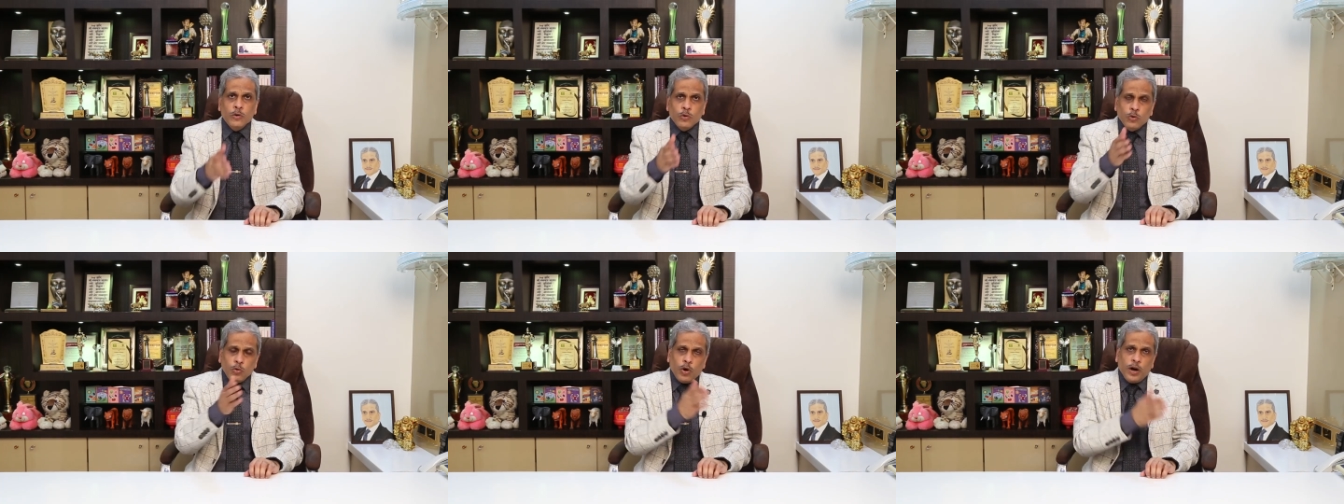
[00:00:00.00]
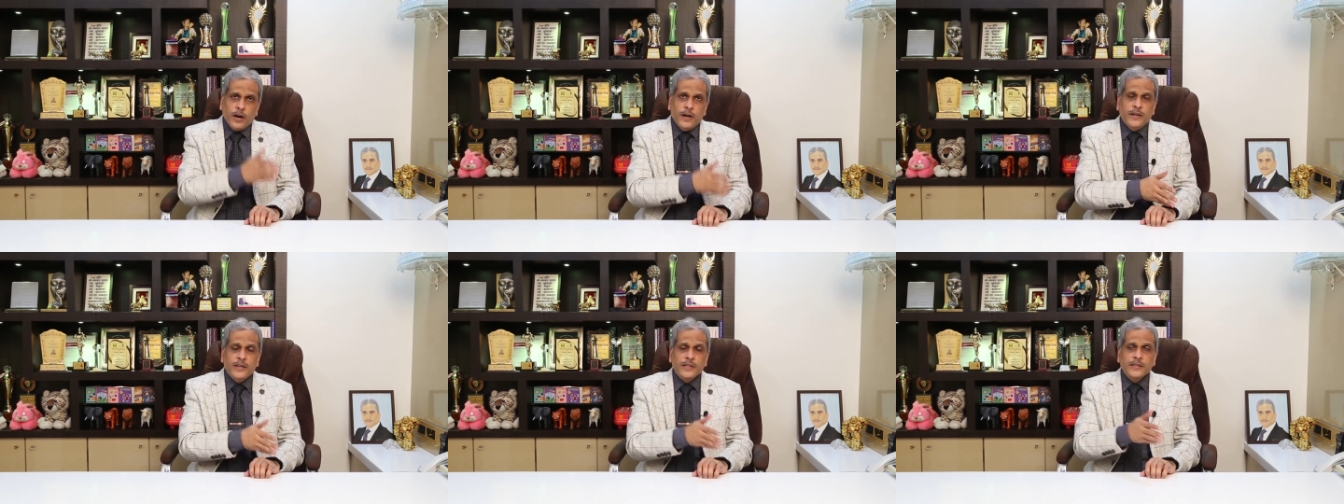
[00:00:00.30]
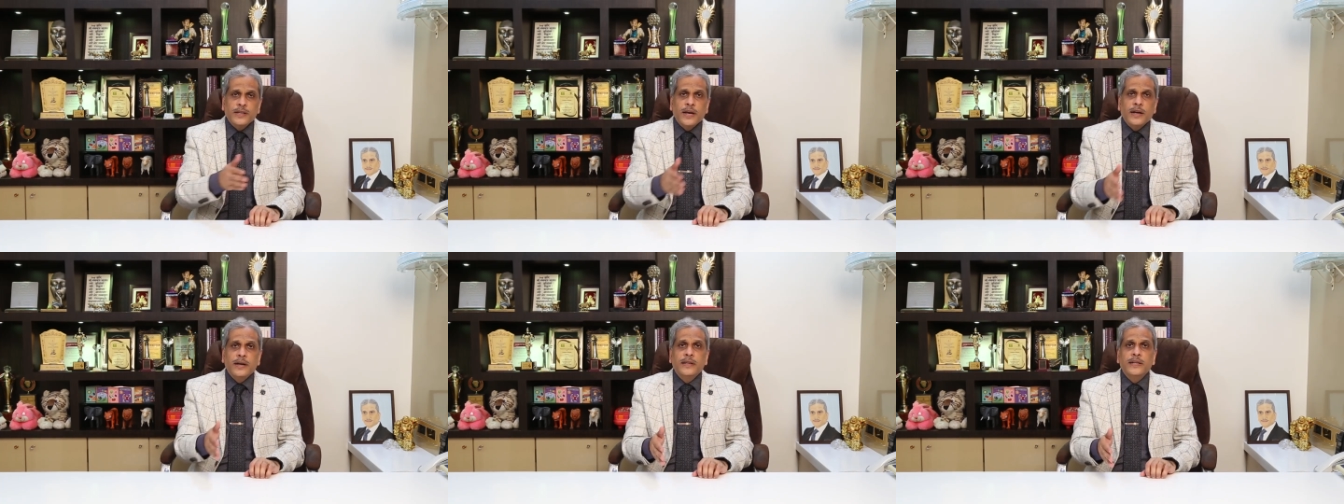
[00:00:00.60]
To
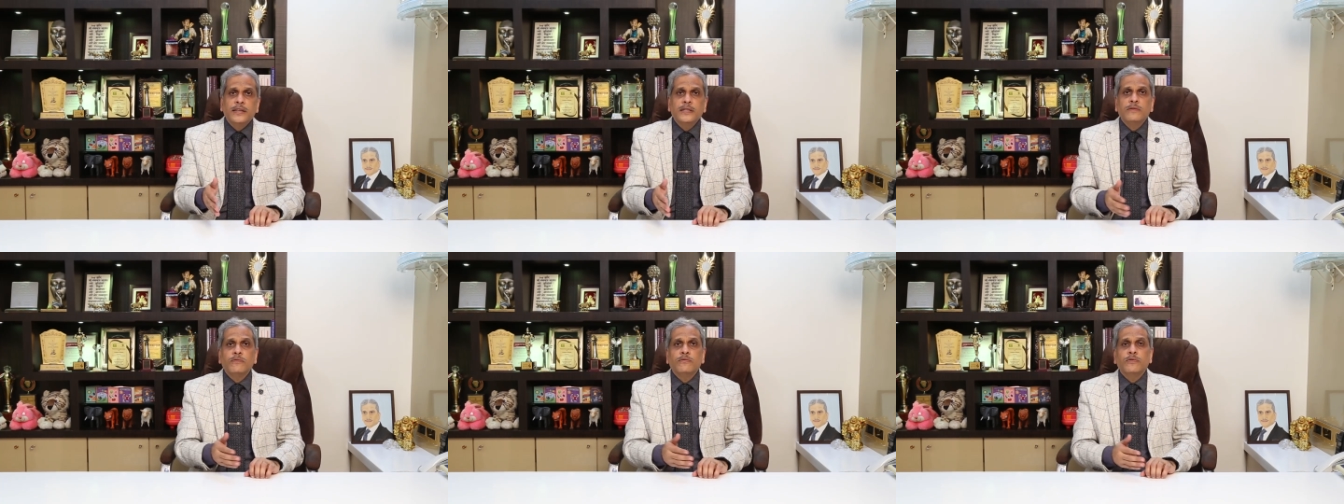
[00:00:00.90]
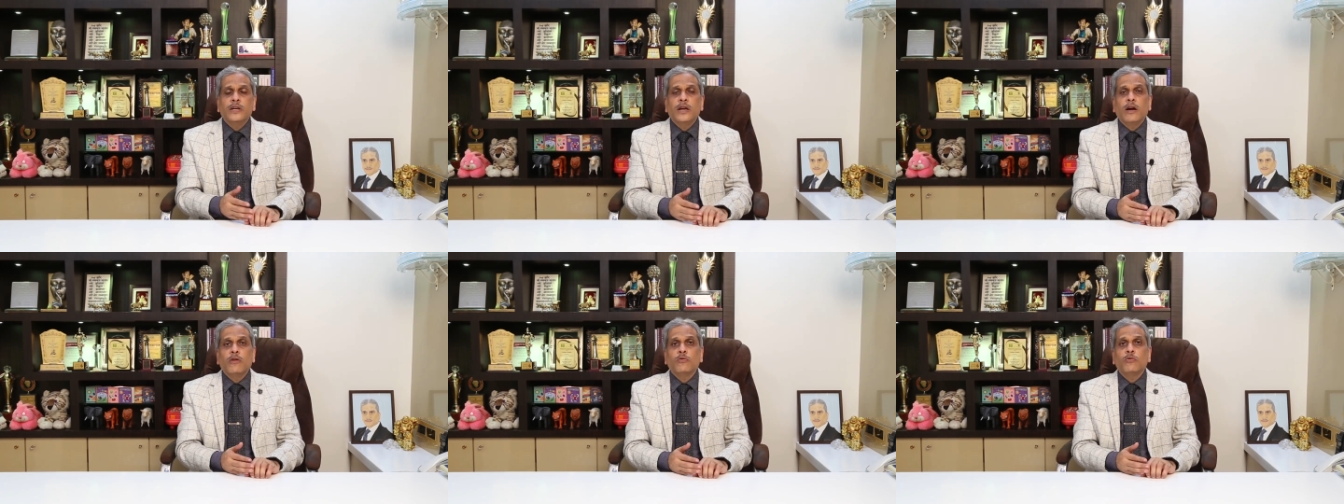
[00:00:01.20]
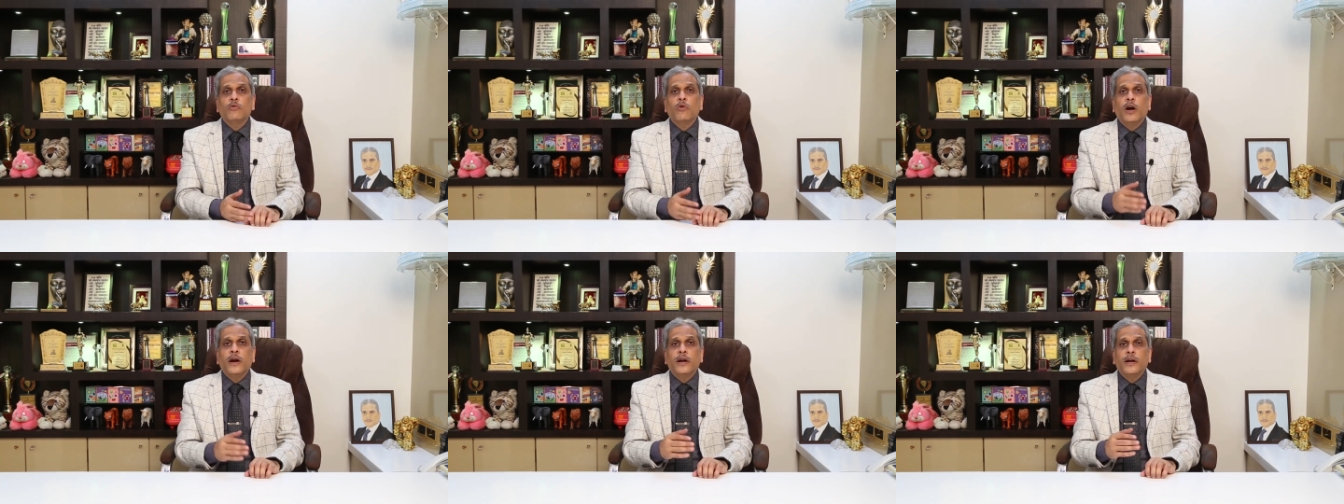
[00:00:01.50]
understand this, we have
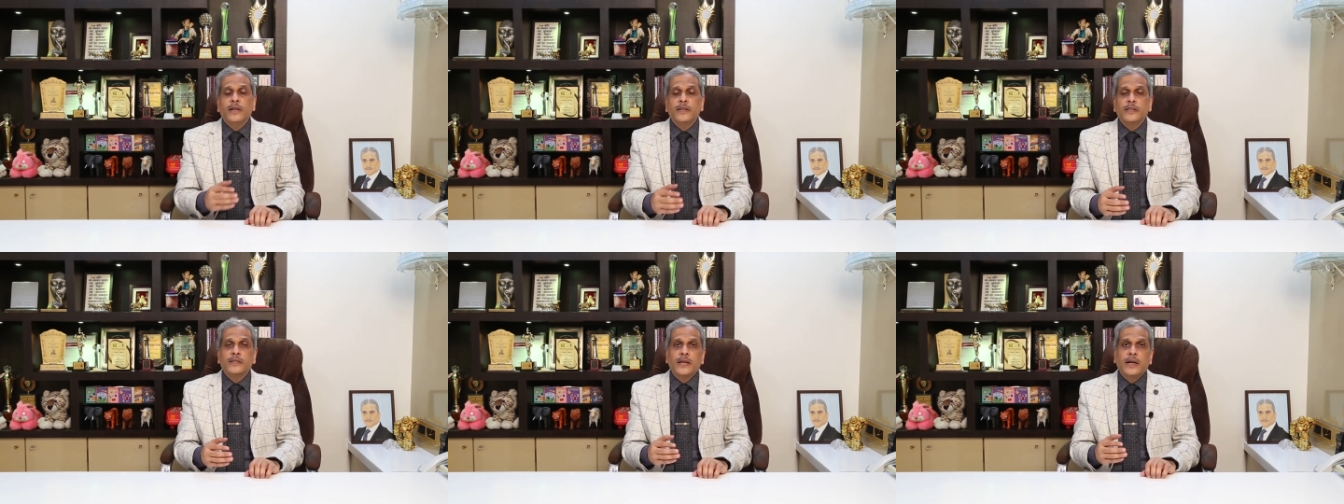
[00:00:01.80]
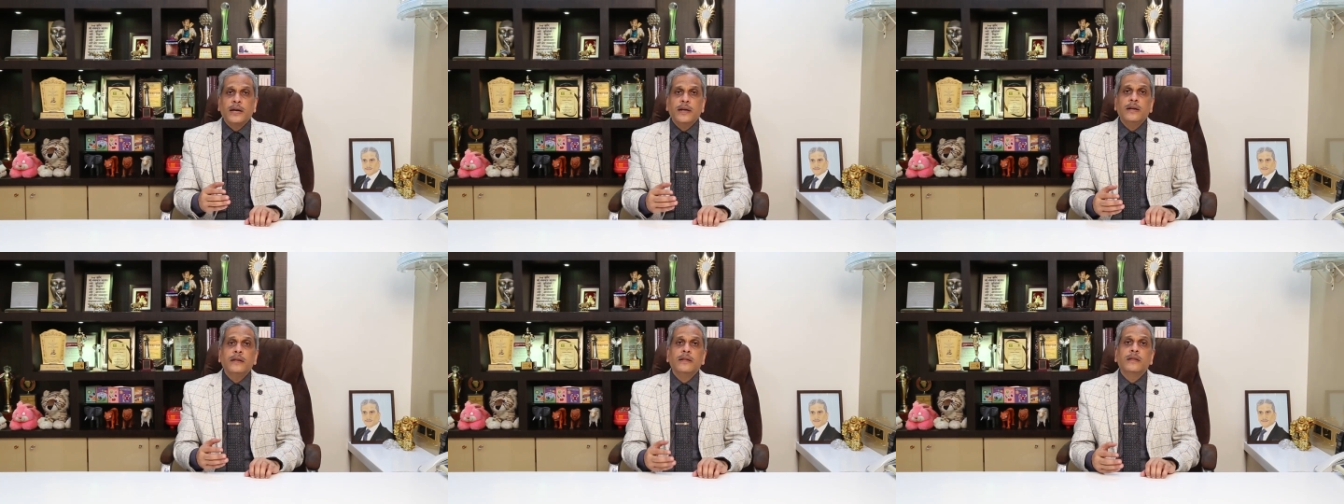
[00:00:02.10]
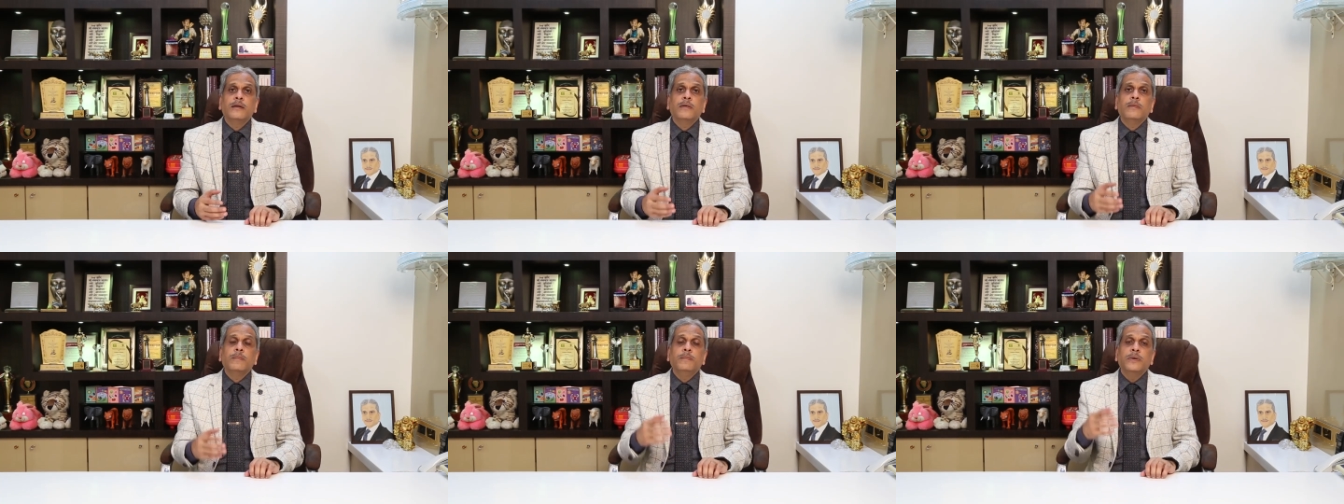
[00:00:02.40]
to understand
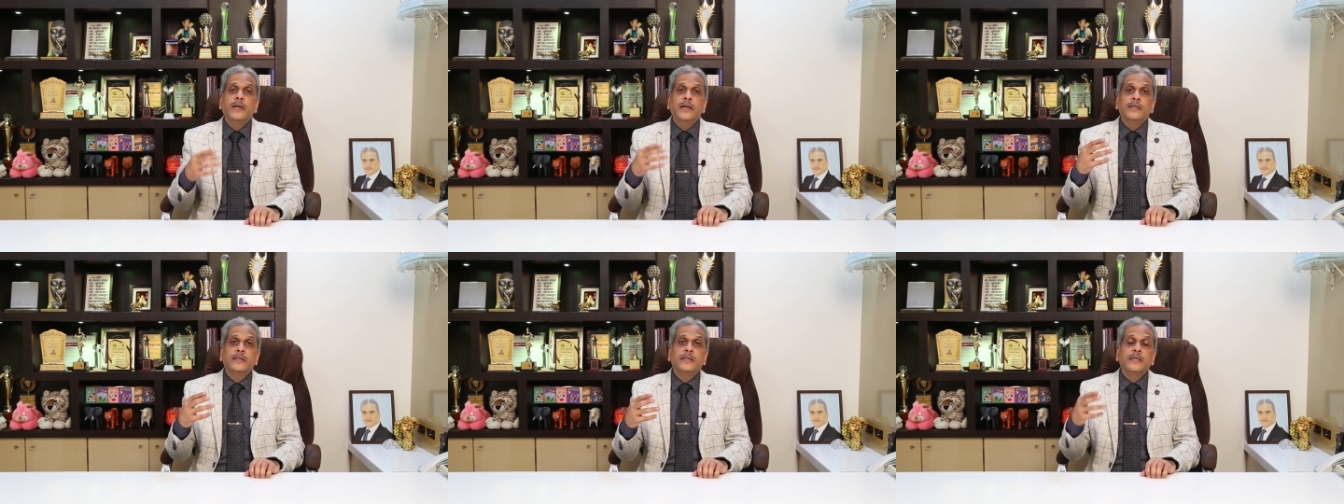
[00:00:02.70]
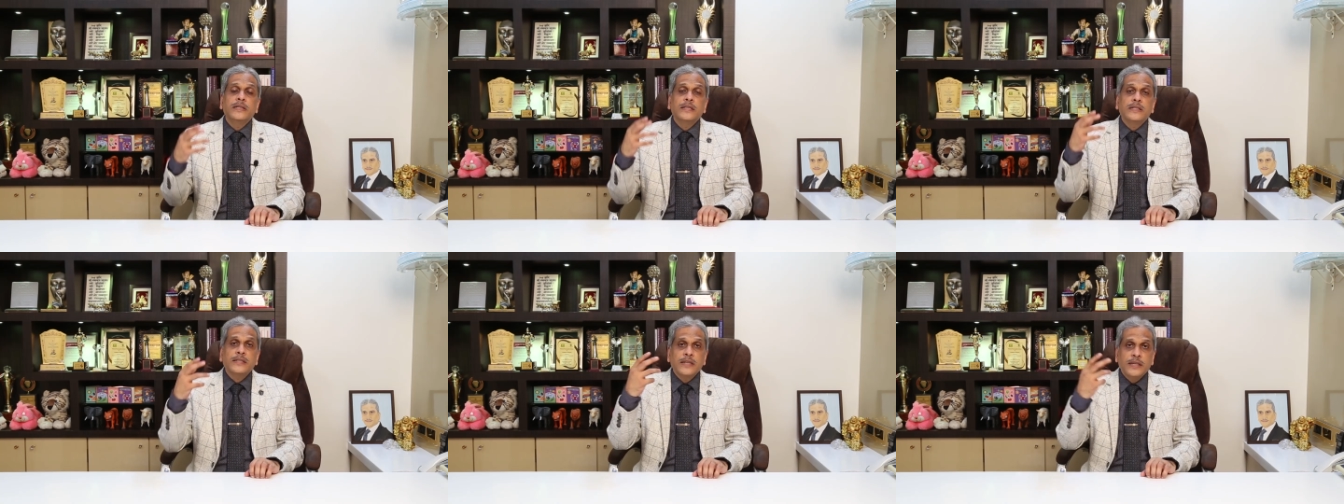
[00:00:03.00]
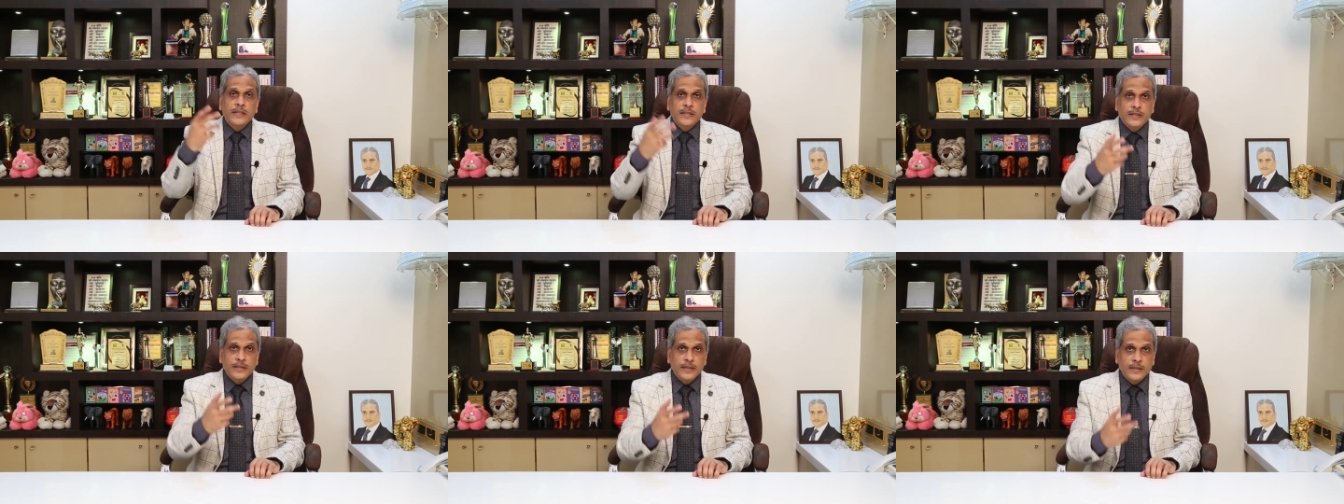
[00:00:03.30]
the basic
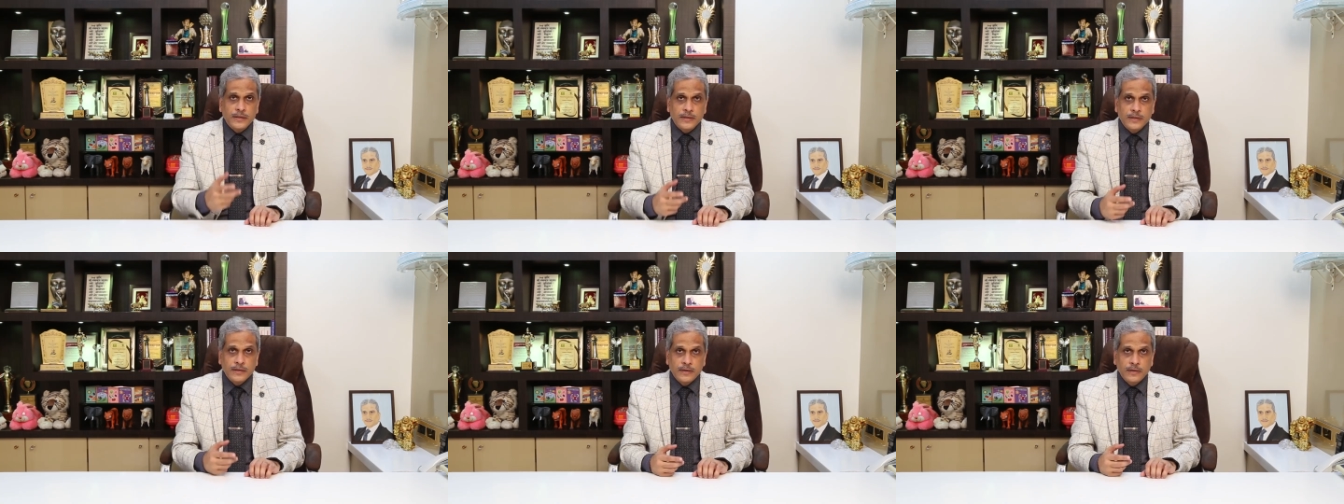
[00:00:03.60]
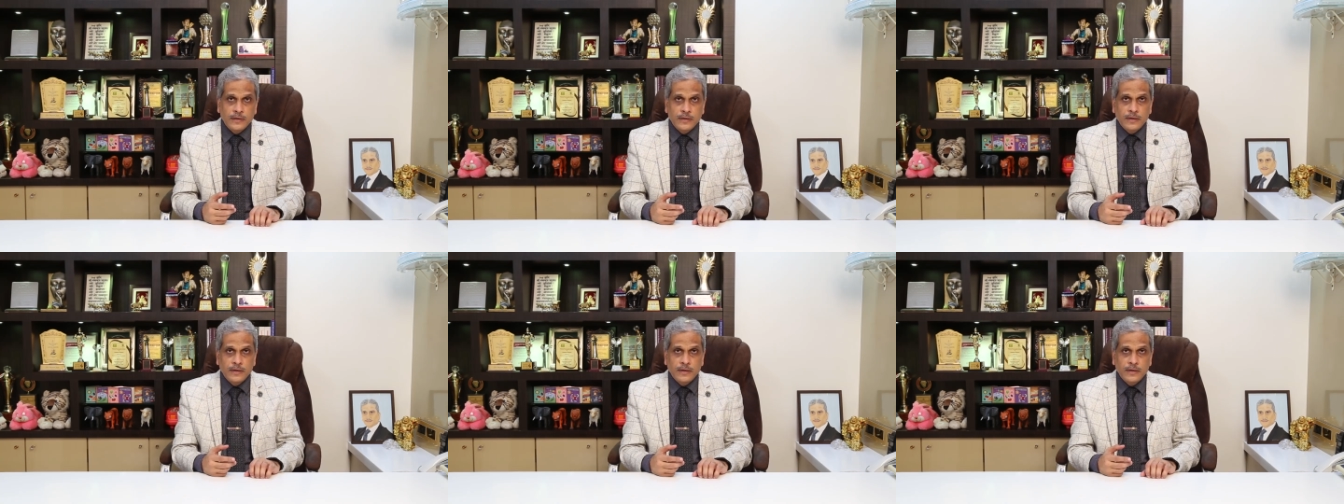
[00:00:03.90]
senses.